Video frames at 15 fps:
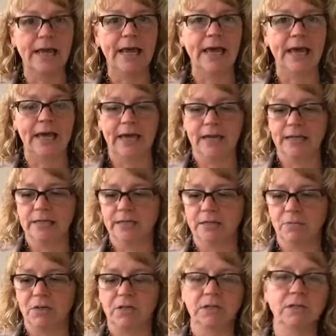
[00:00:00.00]
and
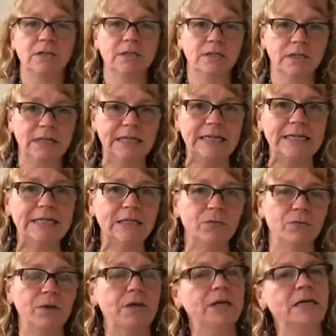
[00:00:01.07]
because it is an easy
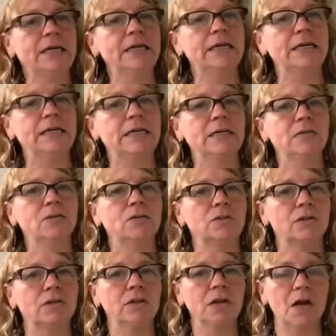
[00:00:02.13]
read. It is
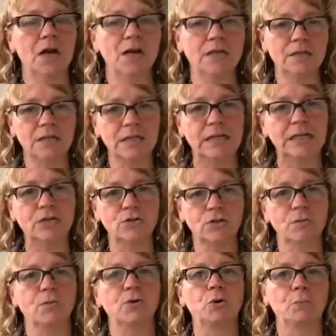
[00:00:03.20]
not like your
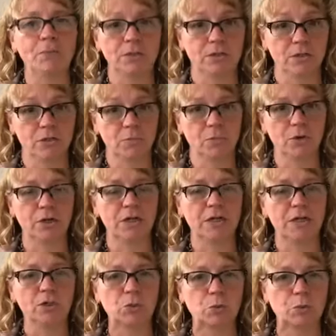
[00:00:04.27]
typical business book. It
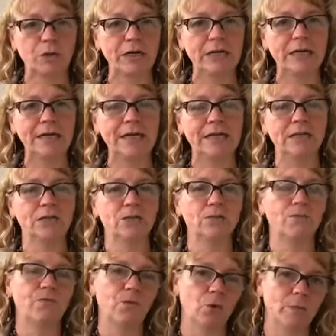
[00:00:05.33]
is written in the
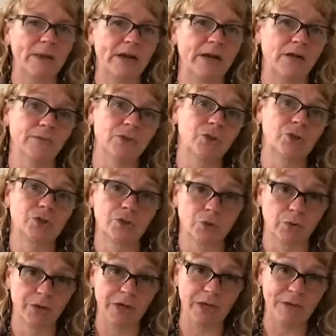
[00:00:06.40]
format of a
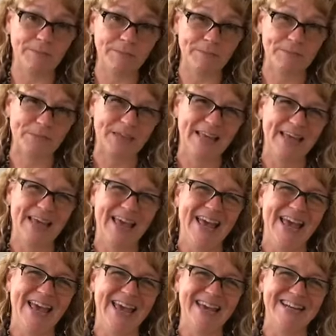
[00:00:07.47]
story,
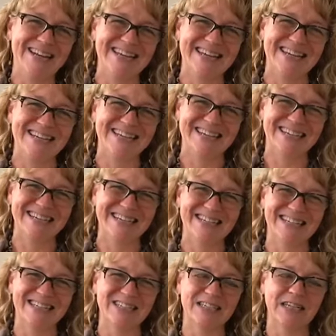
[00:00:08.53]
and it
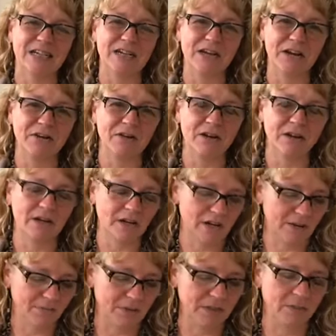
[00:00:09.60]
is
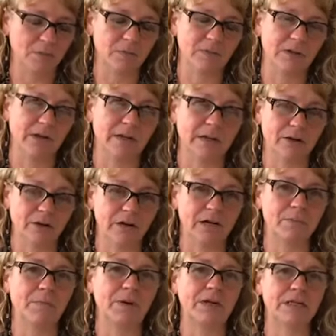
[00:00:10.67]
it's not
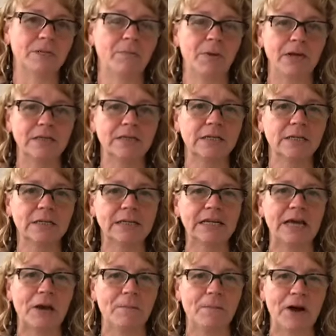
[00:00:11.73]
narrated, but it's
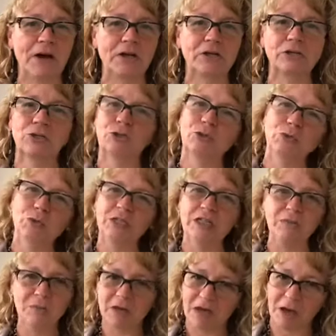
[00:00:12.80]
basically about Susie
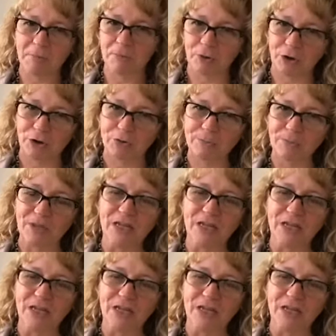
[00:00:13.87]
McCumber.